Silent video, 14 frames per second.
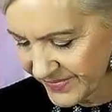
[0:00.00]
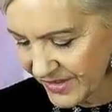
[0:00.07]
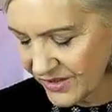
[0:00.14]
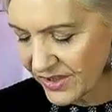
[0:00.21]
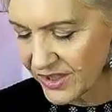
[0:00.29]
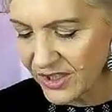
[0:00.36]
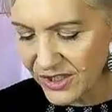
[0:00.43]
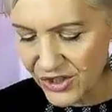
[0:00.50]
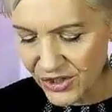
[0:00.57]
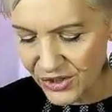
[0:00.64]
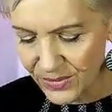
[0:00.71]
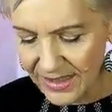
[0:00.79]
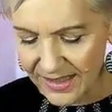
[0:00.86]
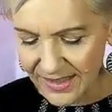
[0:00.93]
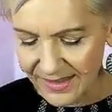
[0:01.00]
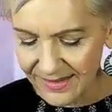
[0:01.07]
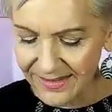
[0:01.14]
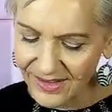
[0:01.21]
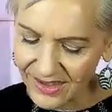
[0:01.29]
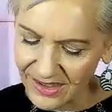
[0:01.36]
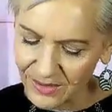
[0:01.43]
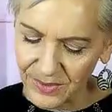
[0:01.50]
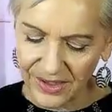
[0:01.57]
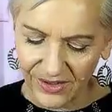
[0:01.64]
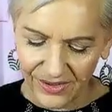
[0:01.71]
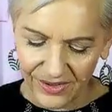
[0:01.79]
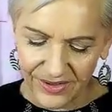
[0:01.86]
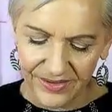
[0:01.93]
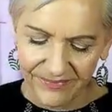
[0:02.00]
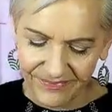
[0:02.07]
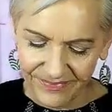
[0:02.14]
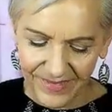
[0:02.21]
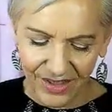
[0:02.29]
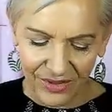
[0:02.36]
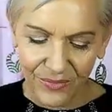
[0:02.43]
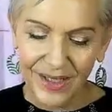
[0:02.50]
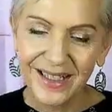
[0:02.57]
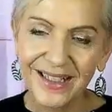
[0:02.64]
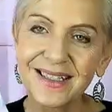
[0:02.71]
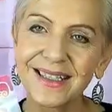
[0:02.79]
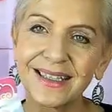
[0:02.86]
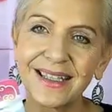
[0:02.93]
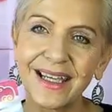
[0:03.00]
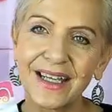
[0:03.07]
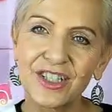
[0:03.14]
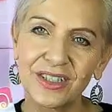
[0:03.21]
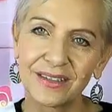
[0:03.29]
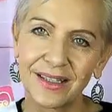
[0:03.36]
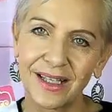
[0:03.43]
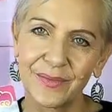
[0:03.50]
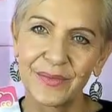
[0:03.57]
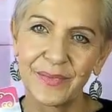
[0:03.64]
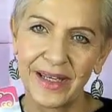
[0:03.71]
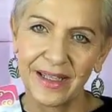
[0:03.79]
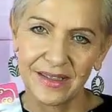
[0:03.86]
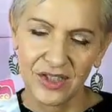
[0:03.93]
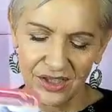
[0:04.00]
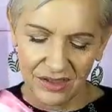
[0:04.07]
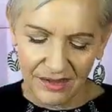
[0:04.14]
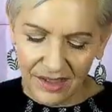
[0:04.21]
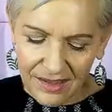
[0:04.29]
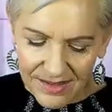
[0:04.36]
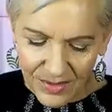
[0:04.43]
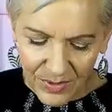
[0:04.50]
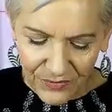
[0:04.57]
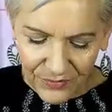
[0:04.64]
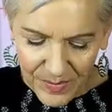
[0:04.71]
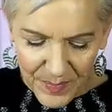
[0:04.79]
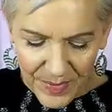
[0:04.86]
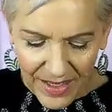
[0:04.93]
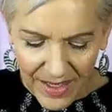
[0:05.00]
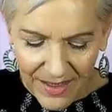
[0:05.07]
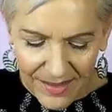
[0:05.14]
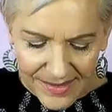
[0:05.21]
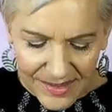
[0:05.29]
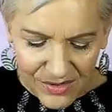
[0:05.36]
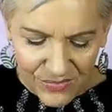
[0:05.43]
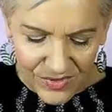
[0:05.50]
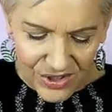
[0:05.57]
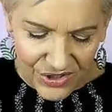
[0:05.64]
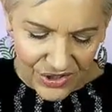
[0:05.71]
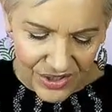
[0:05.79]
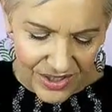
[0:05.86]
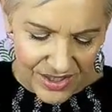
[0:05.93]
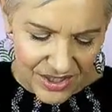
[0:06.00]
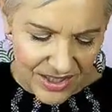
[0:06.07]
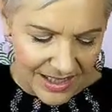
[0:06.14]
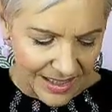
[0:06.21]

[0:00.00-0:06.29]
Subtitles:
All right, you got two here. Oh, here we go. You got a reconciliation coming back to you. Yeah, someone from your past is returning to your